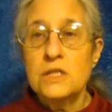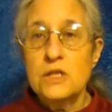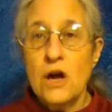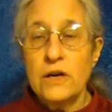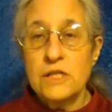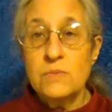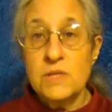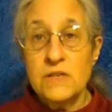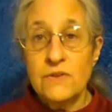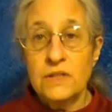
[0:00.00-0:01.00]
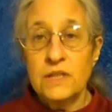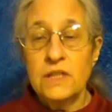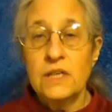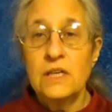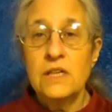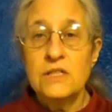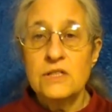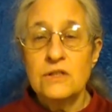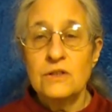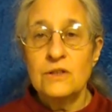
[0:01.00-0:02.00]
talking specifically
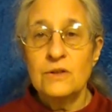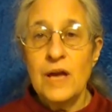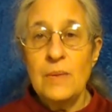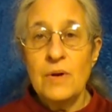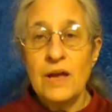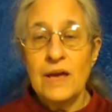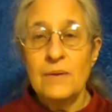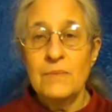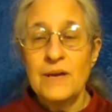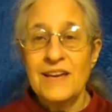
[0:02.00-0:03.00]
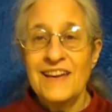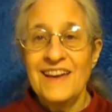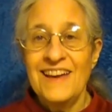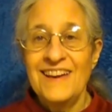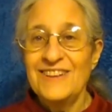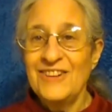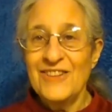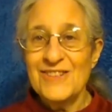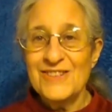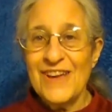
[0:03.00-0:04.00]
to Abraham and all
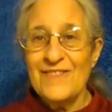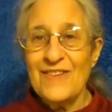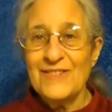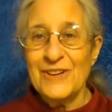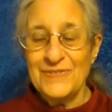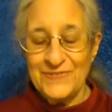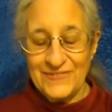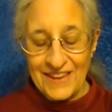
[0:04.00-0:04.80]
those who came after him.